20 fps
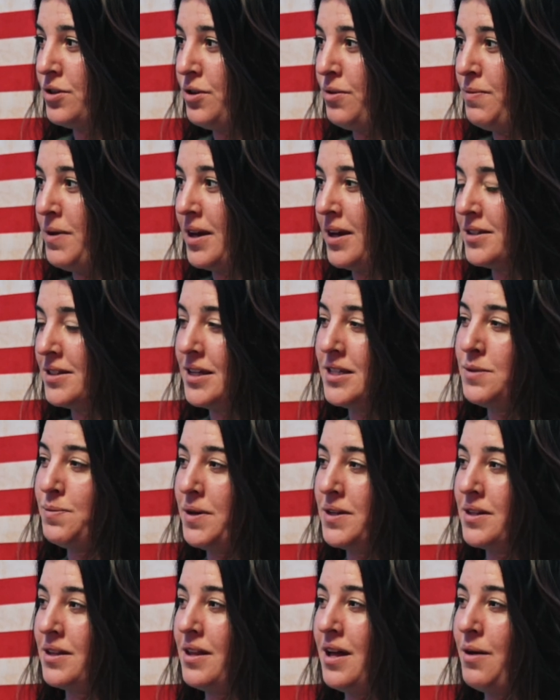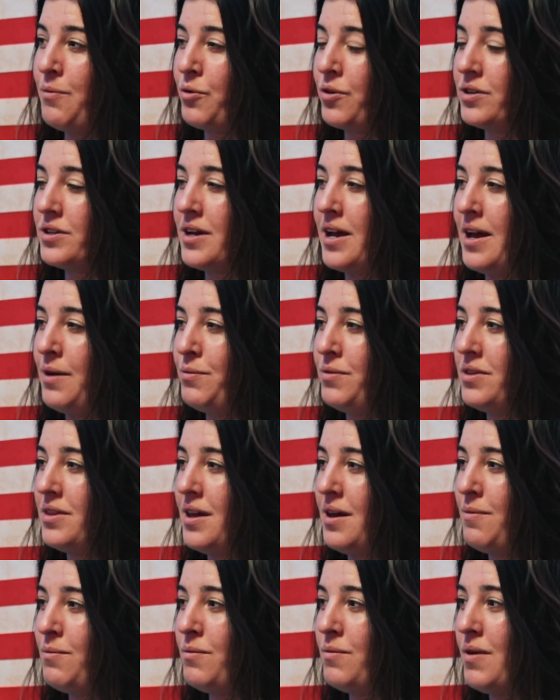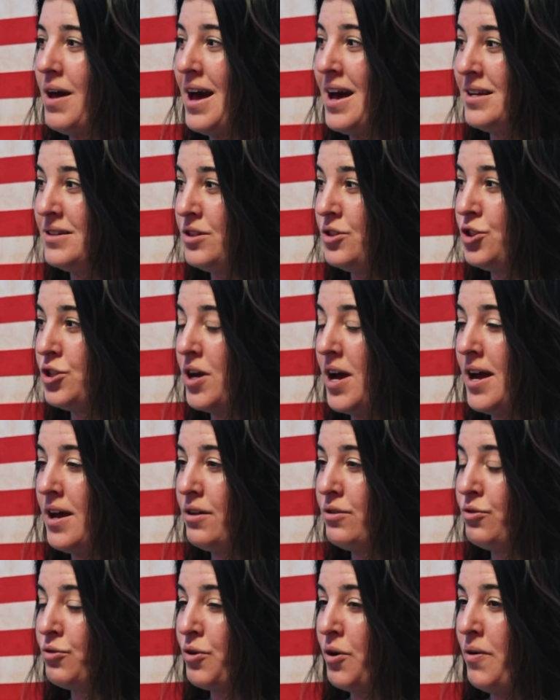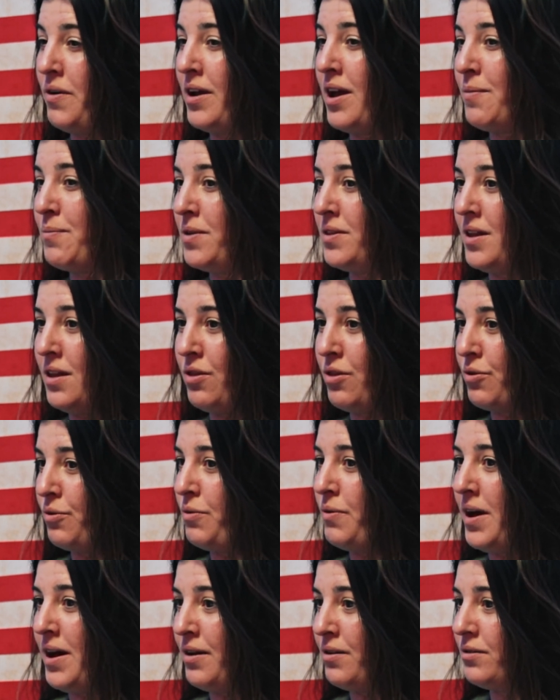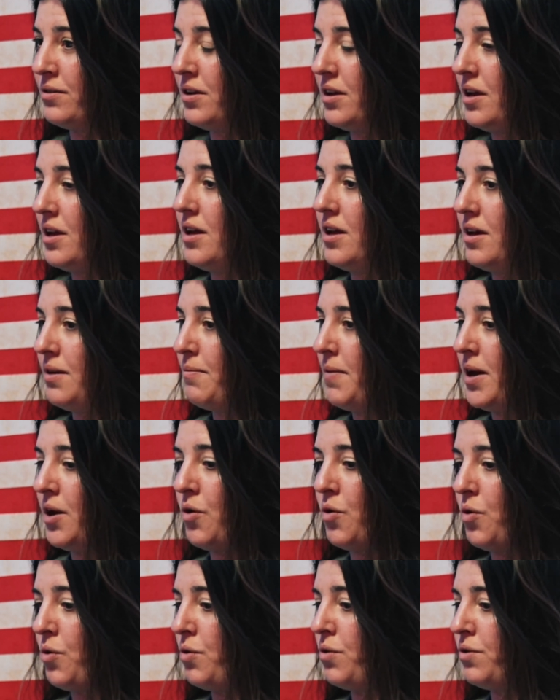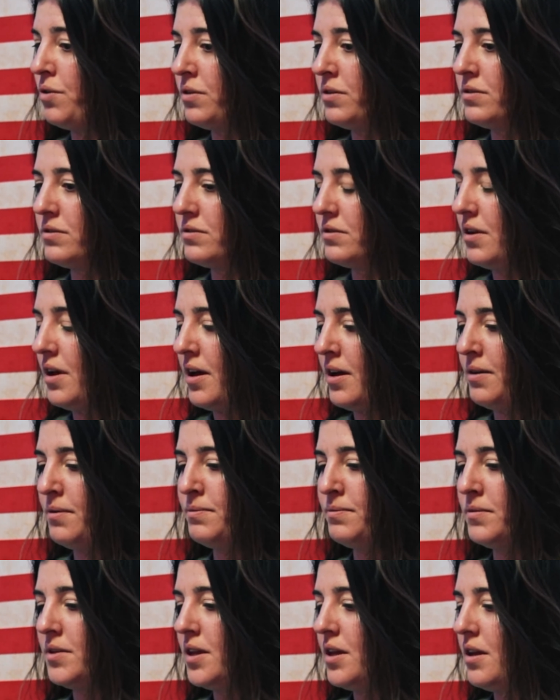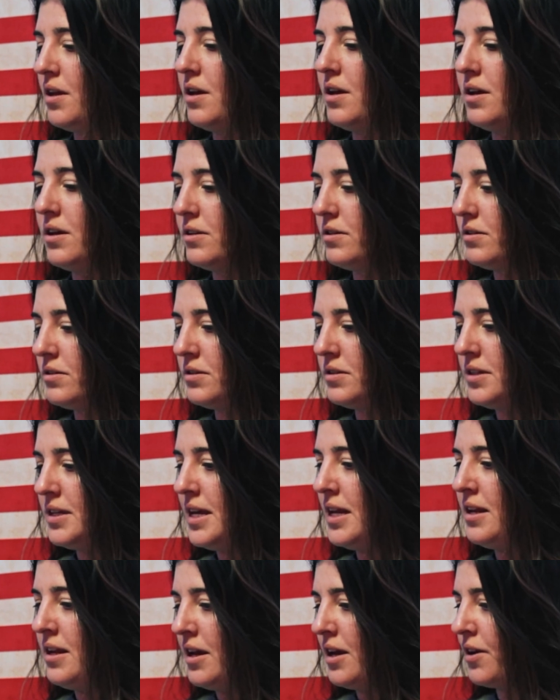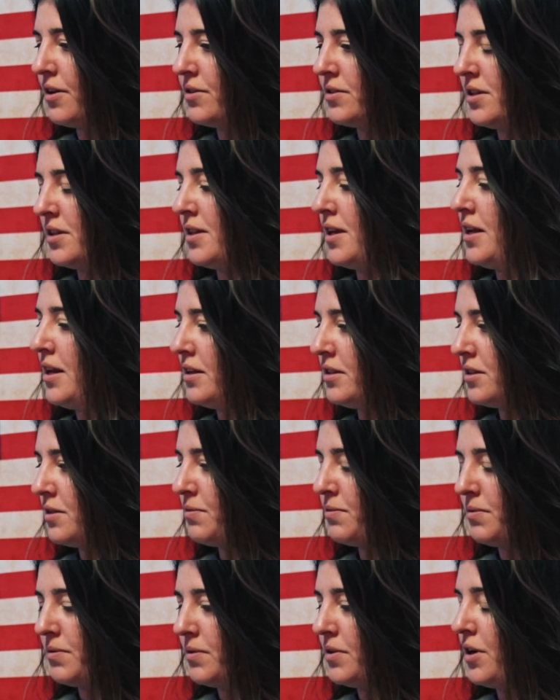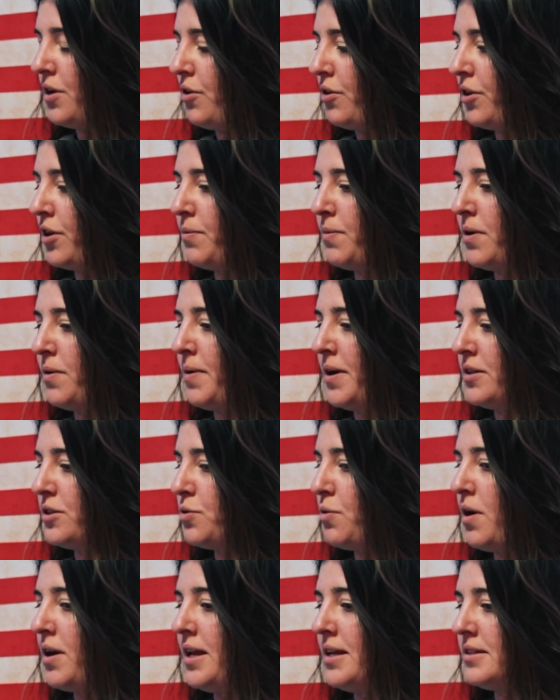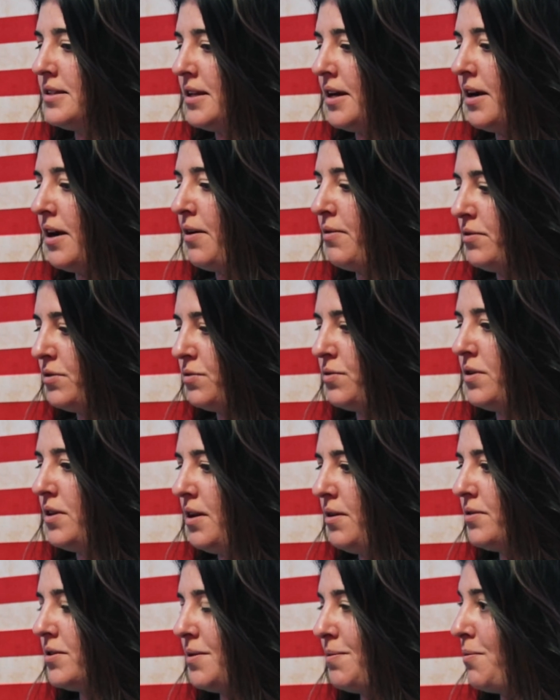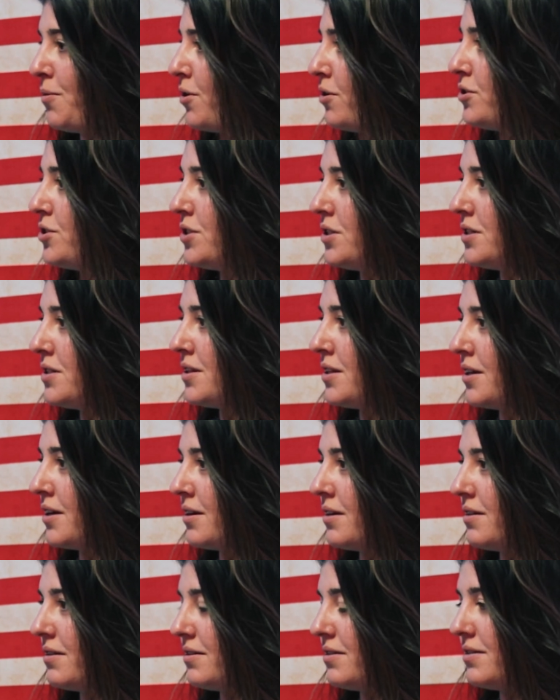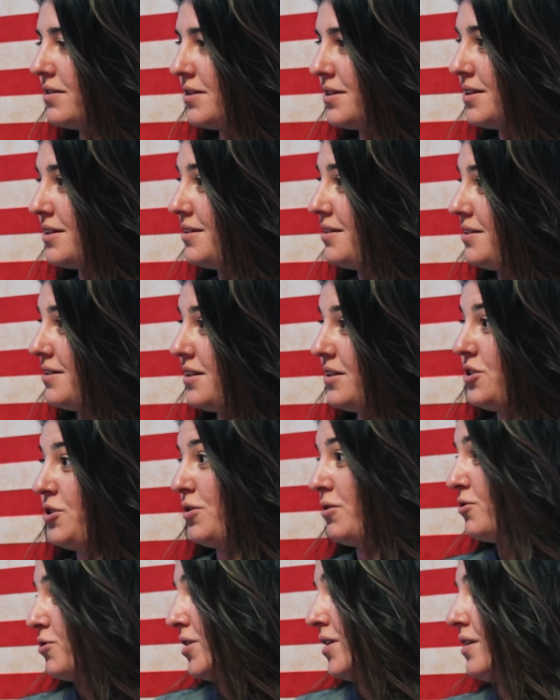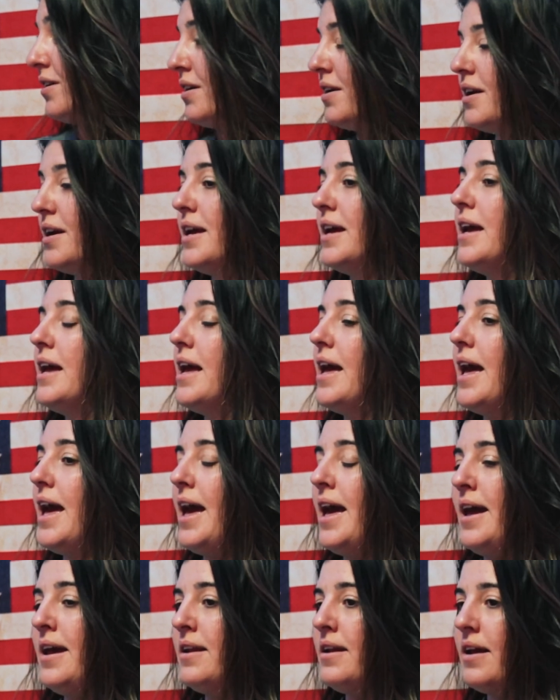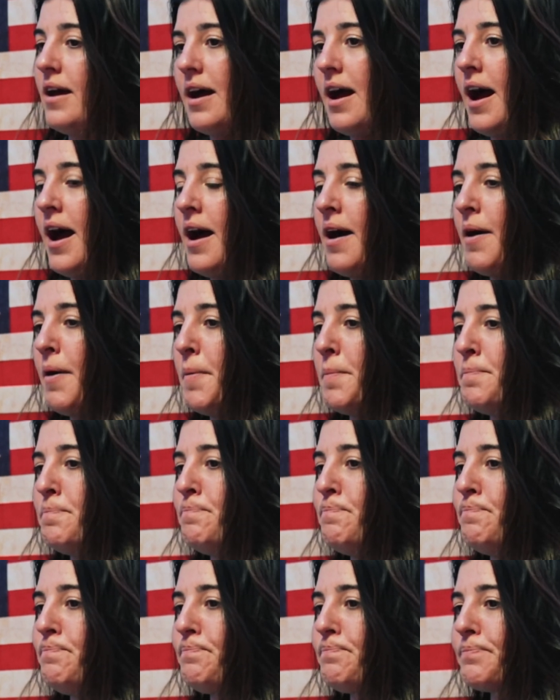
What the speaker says: do, because I spent a lot more time with them as a child growing up, and then throughout my whole teen years, and then into, you know, a little bit in my 20s there, I was really submerged into to children. And I